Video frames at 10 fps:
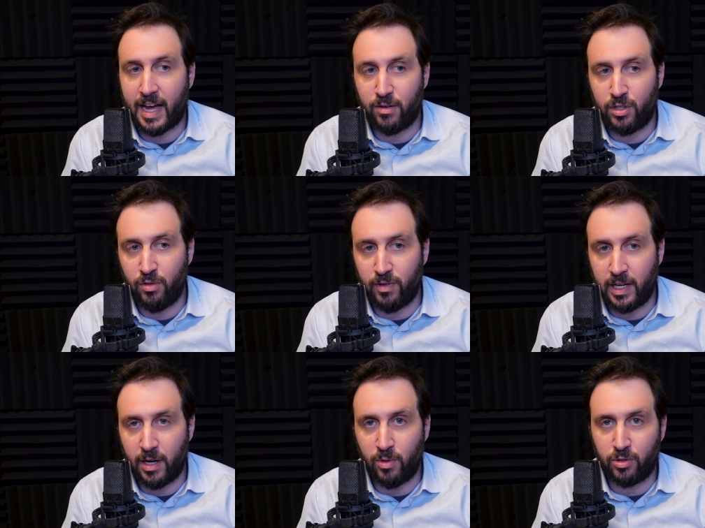how to
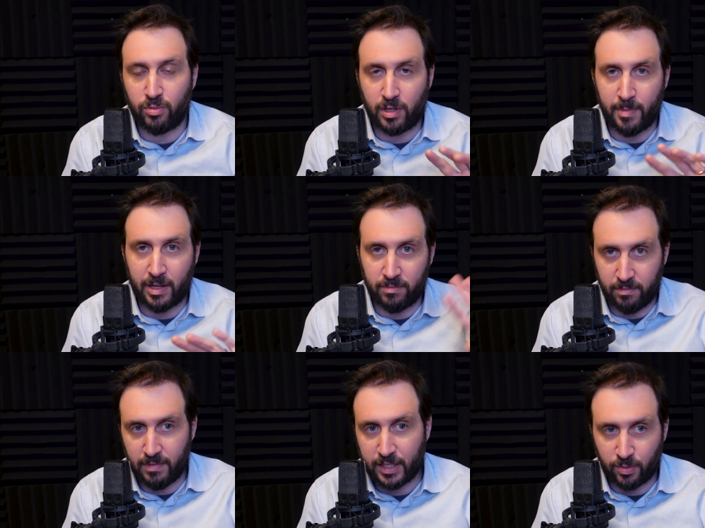video, which will come out
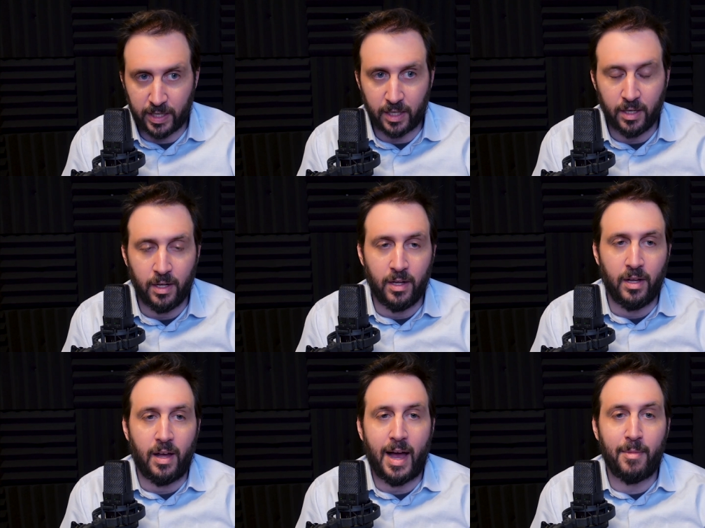next week,
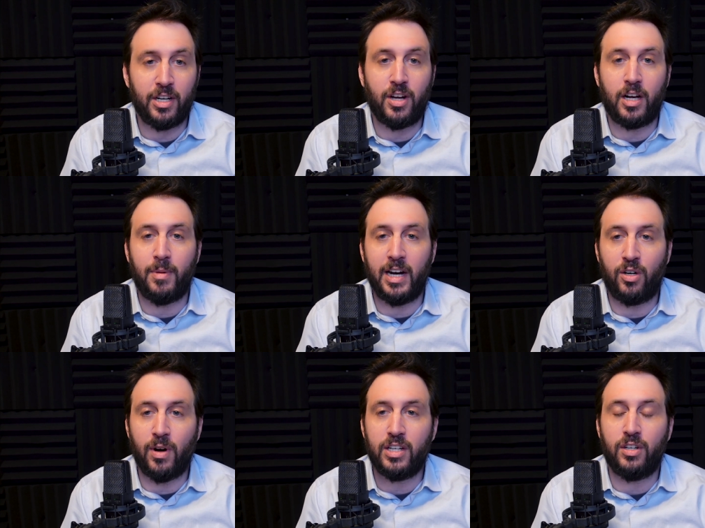I'm going to talk about
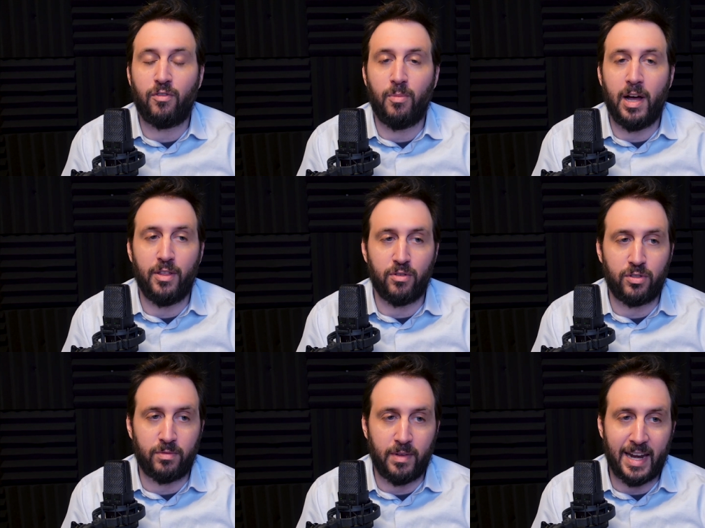aggression from
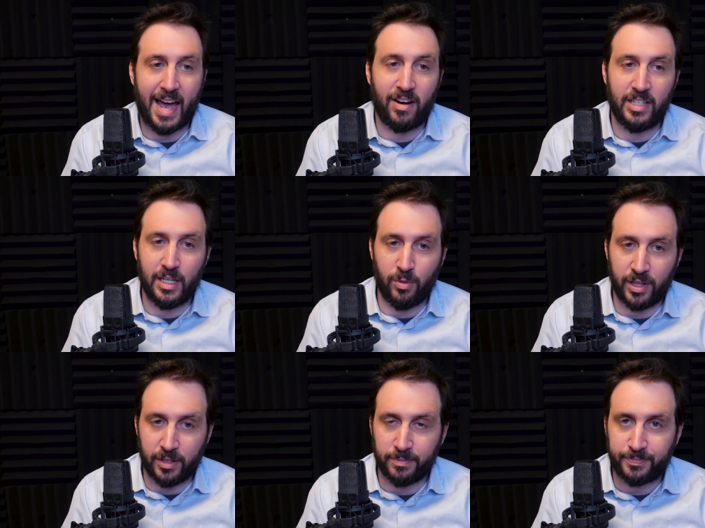others and how to deal with
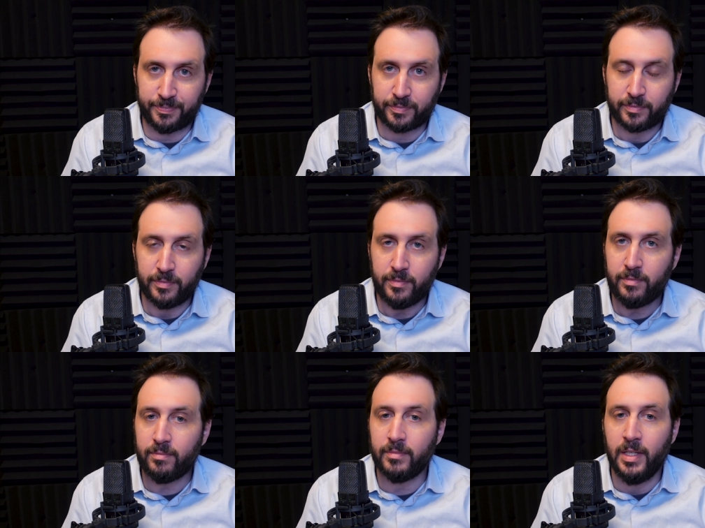it.
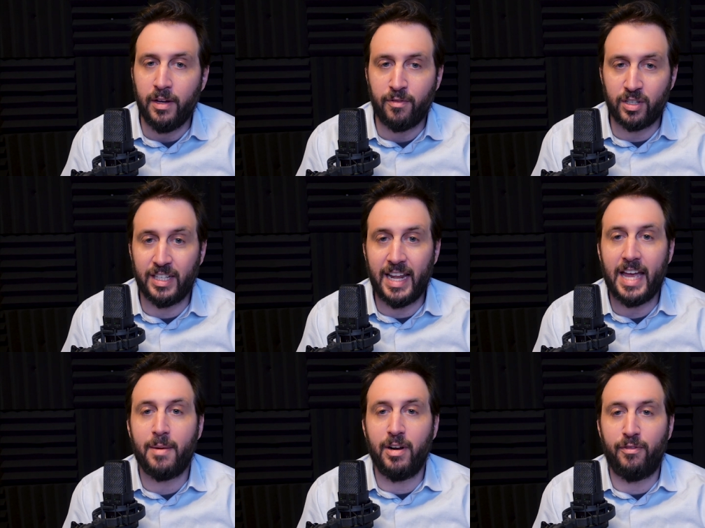For today,
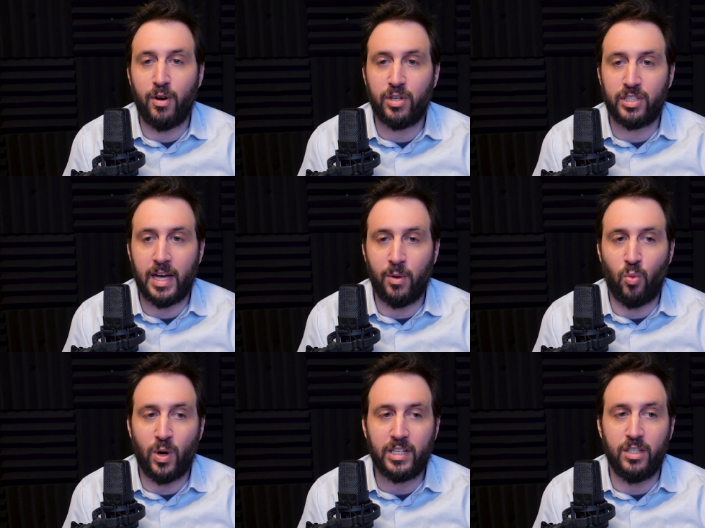I'm going to focus on
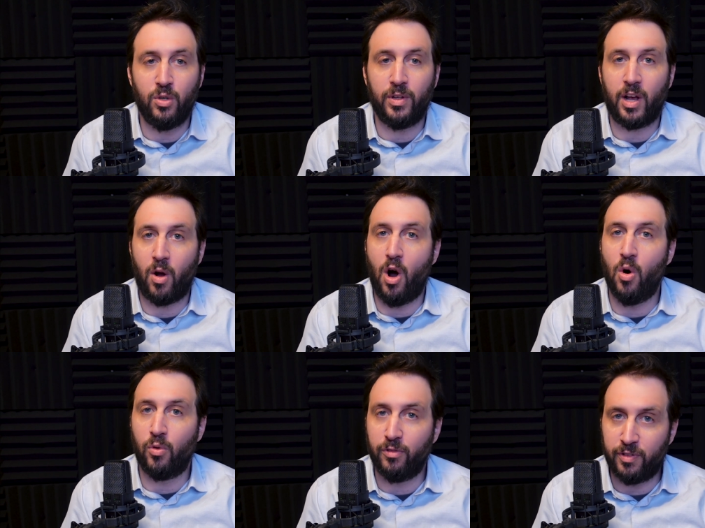what to do with our
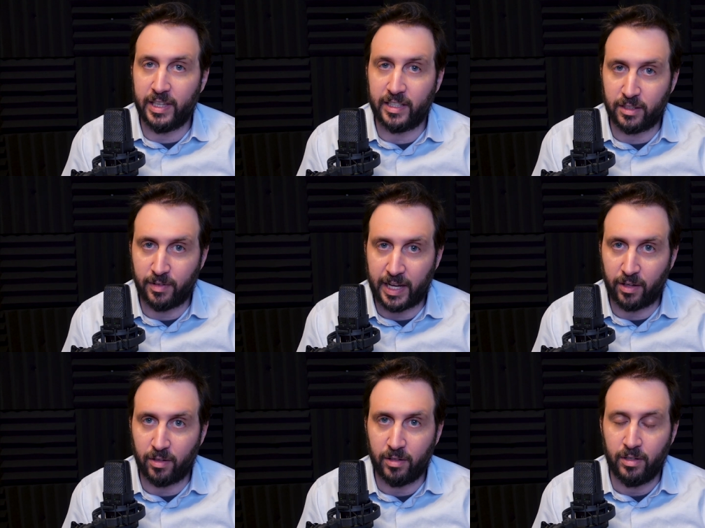own feelings of anger.